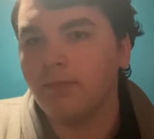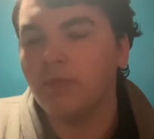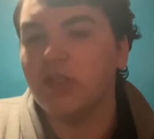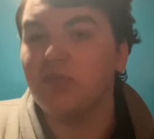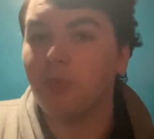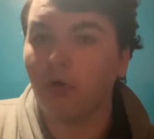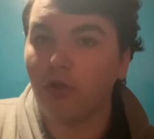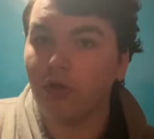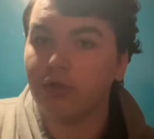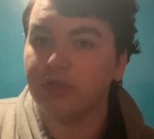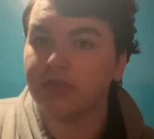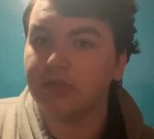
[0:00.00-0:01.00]

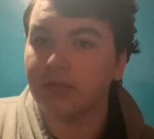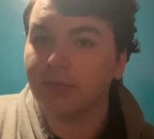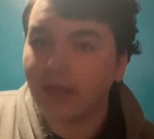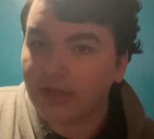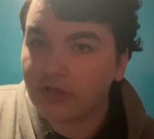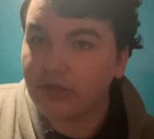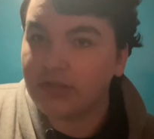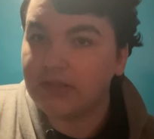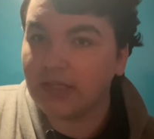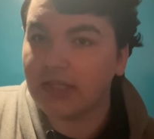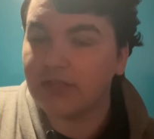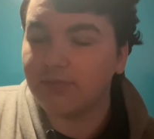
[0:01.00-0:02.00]
Spoilers. I'm gonna actually
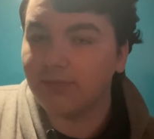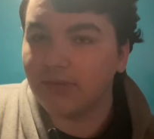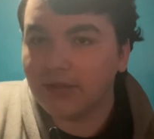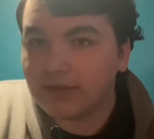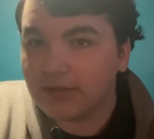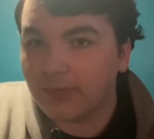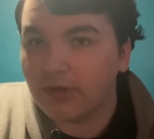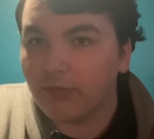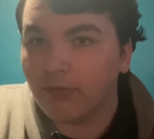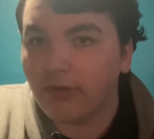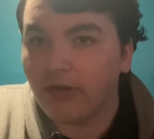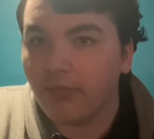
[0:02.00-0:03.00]
say something
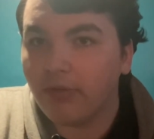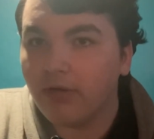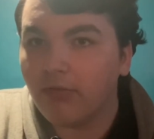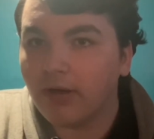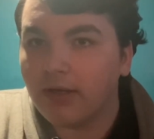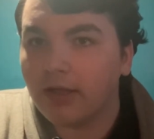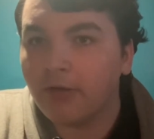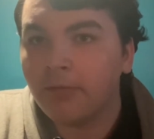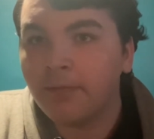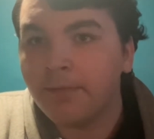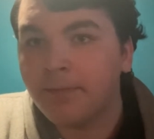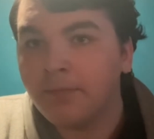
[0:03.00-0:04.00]
really big right now,
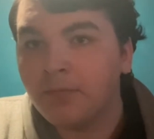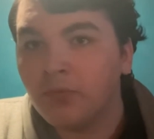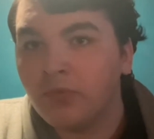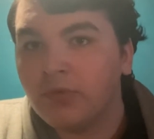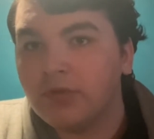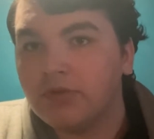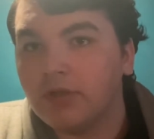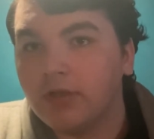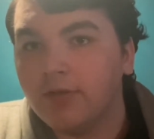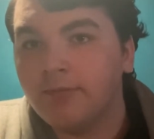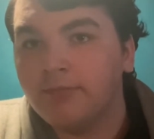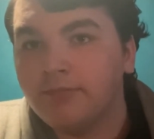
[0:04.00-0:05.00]

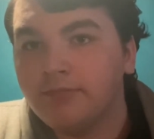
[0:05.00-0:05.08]
so